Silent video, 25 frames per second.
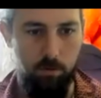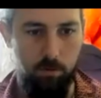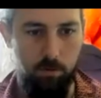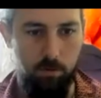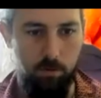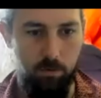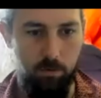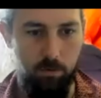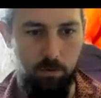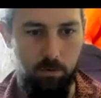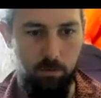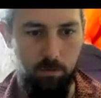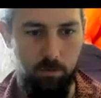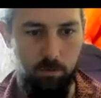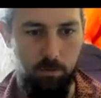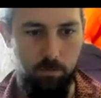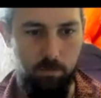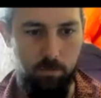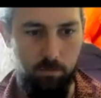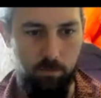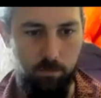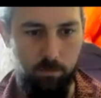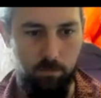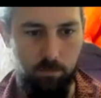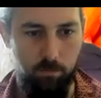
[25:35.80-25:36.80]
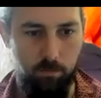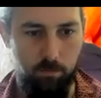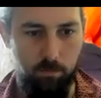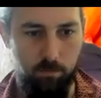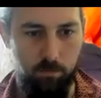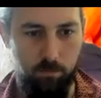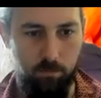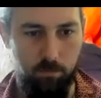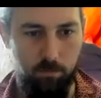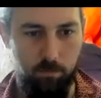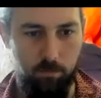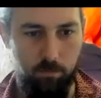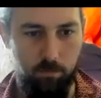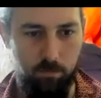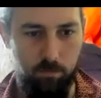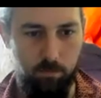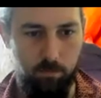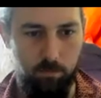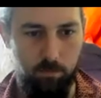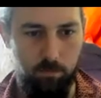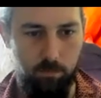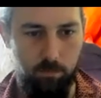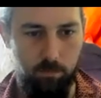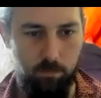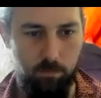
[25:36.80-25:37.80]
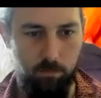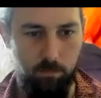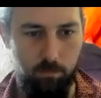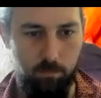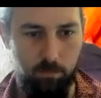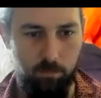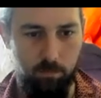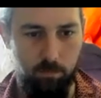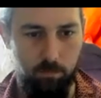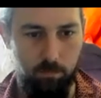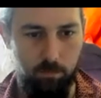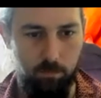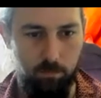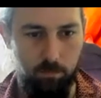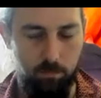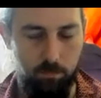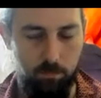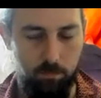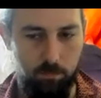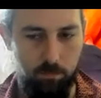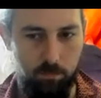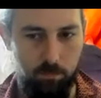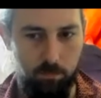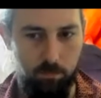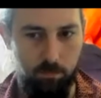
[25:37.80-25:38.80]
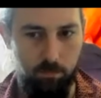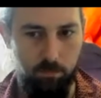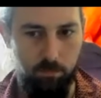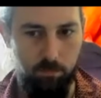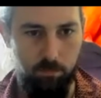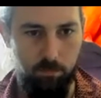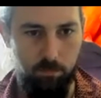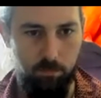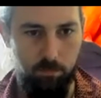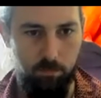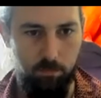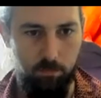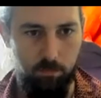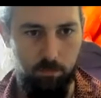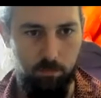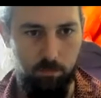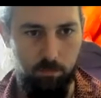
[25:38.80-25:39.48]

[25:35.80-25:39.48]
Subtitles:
[no speech]